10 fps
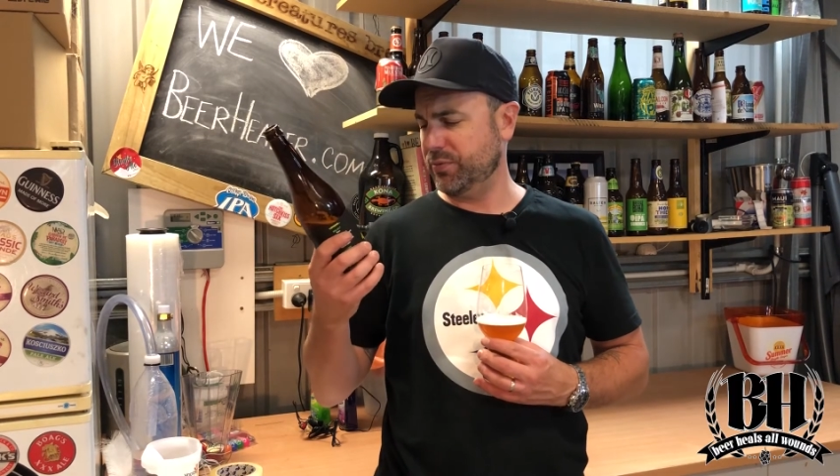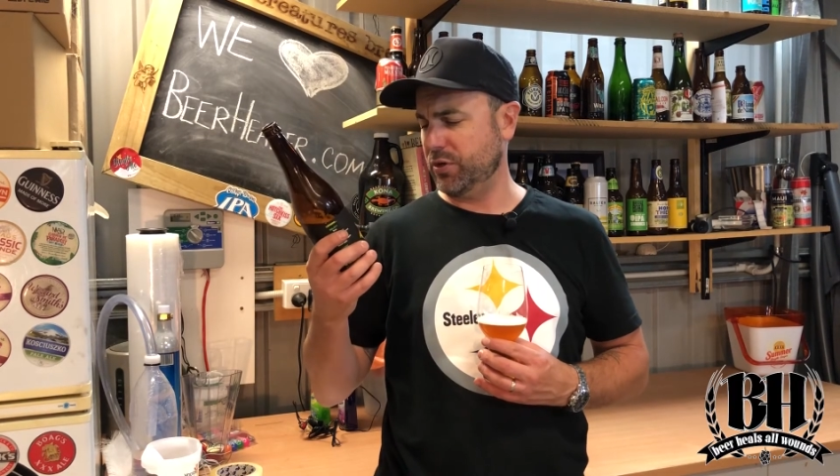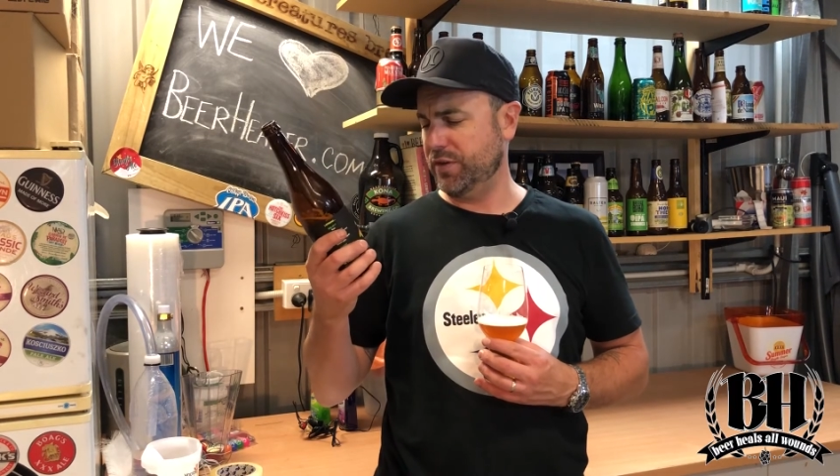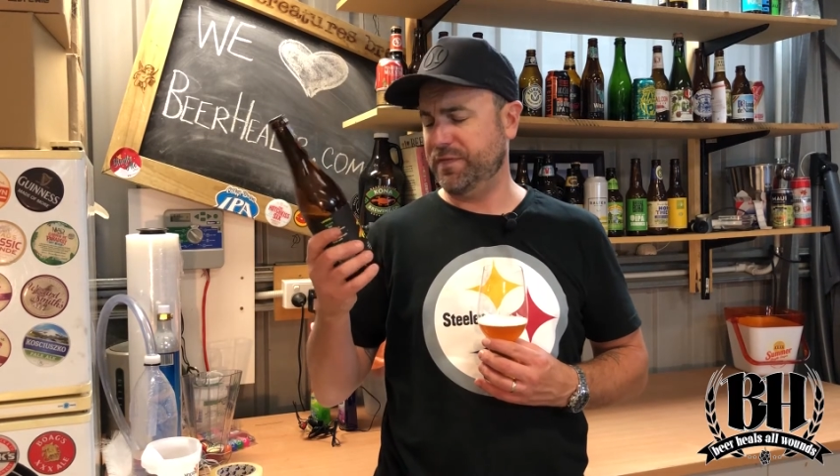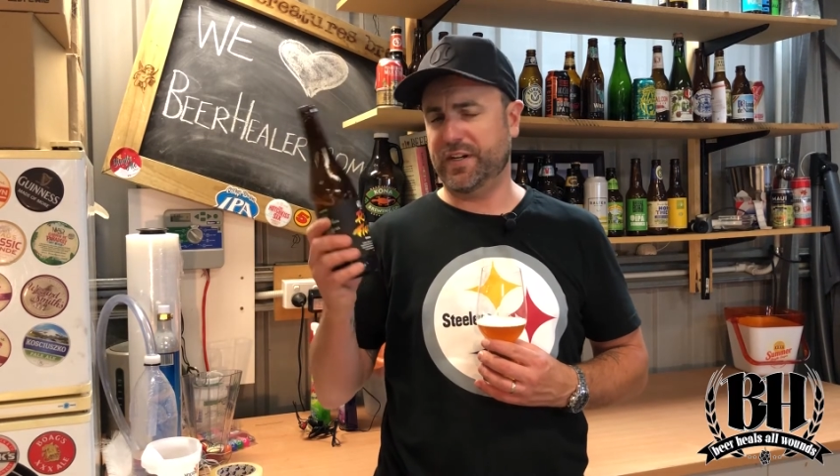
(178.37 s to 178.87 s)

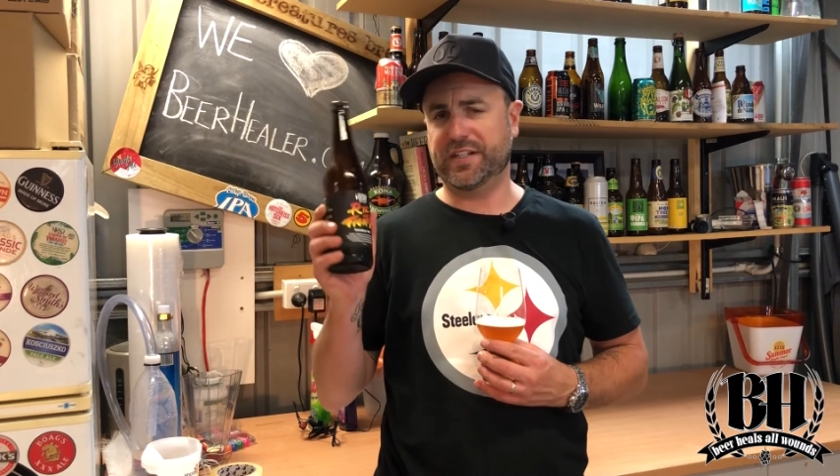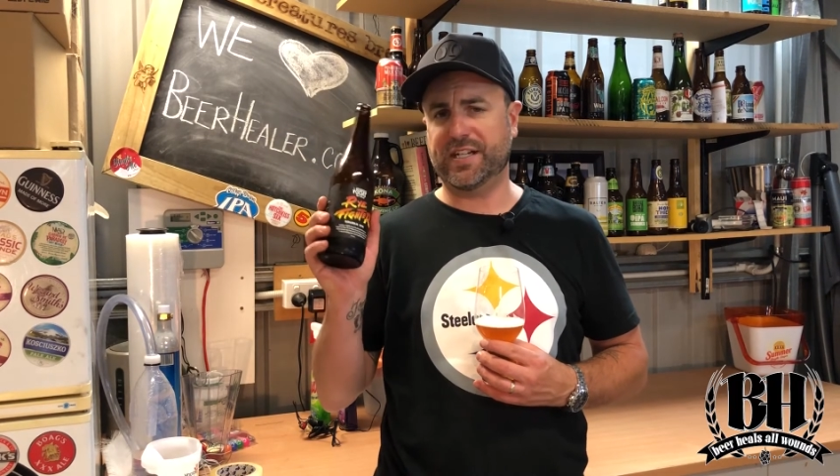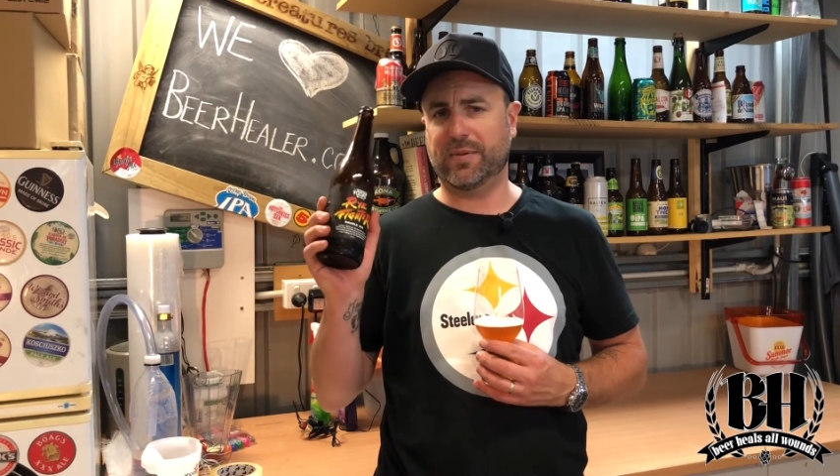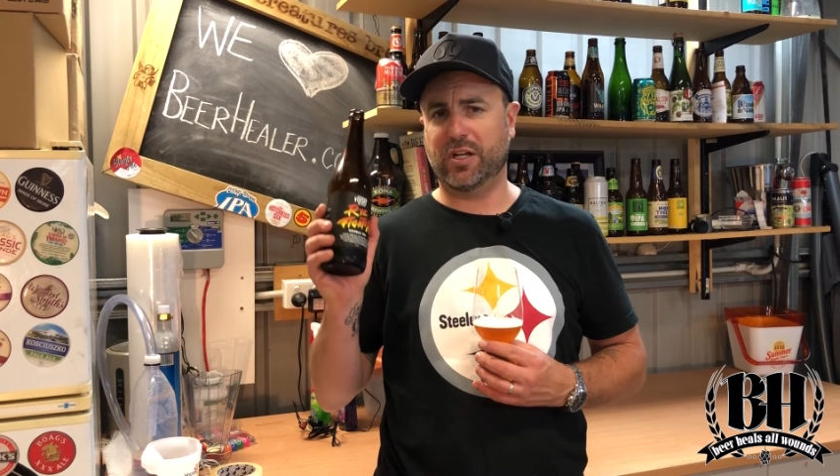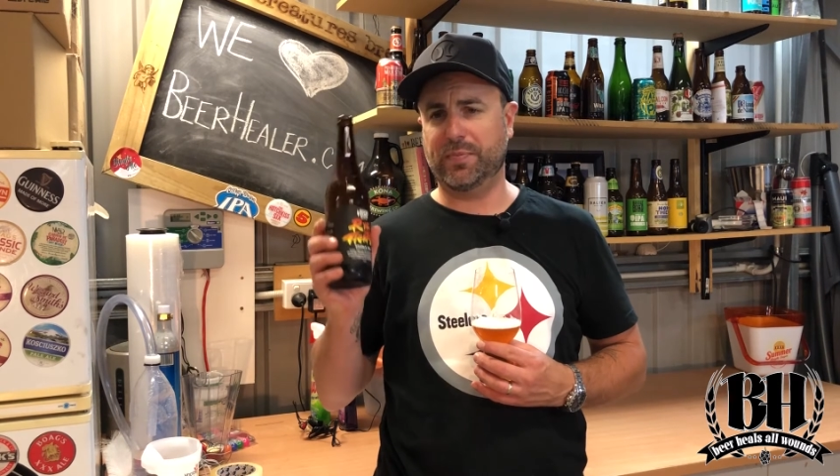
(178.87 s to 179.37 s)
RYE Fighter
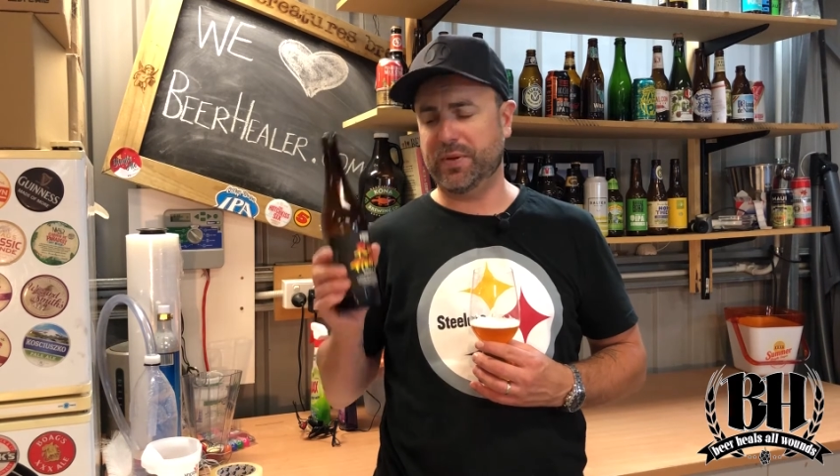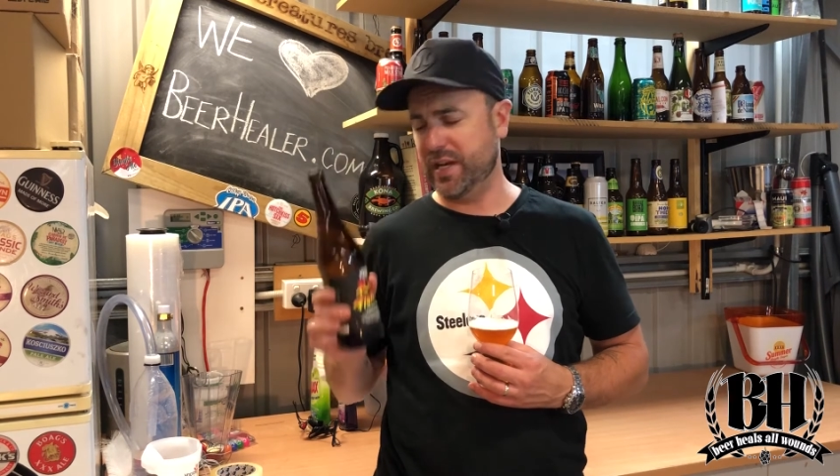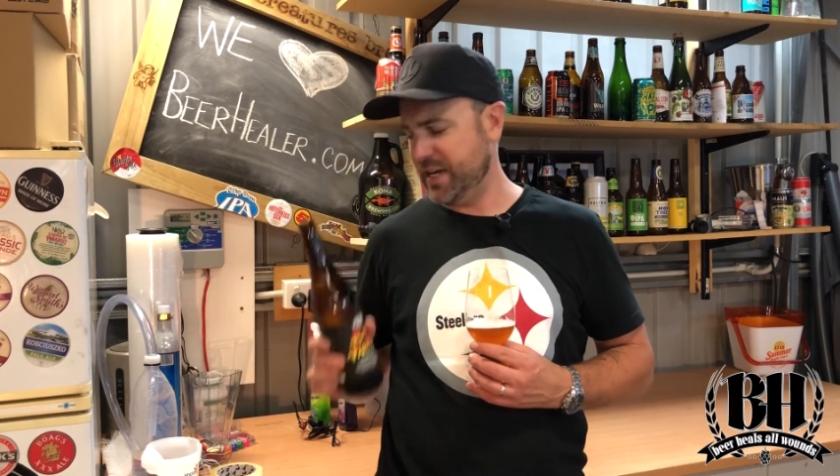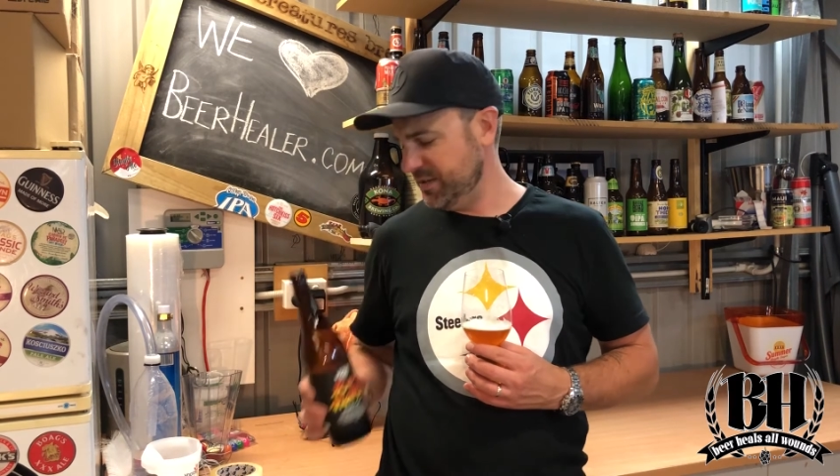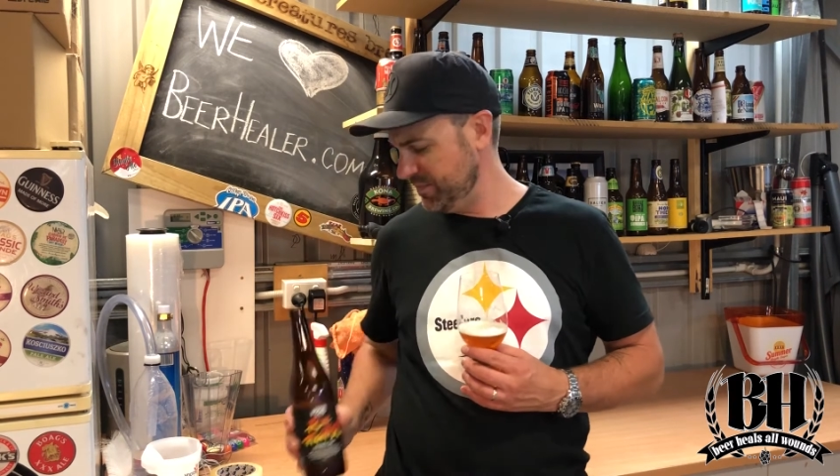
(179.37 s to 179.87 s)
Double
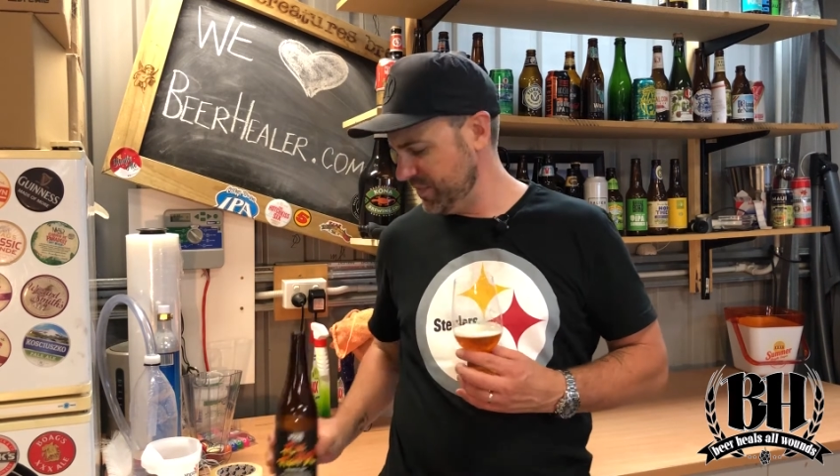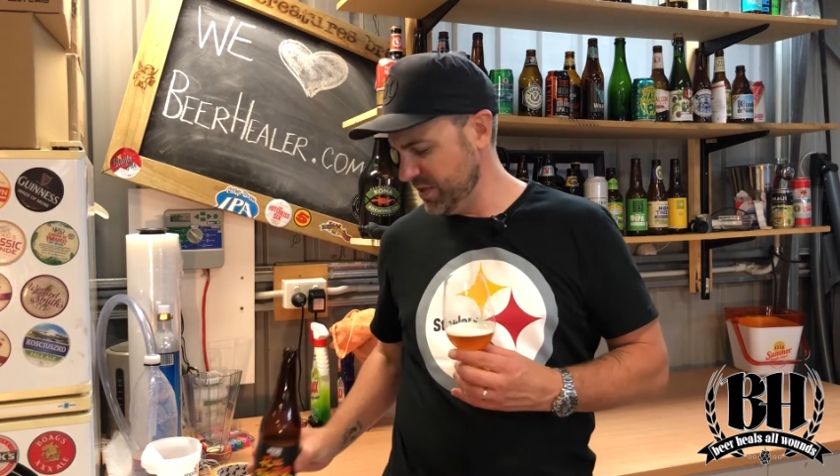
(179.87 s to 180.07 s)
IPA.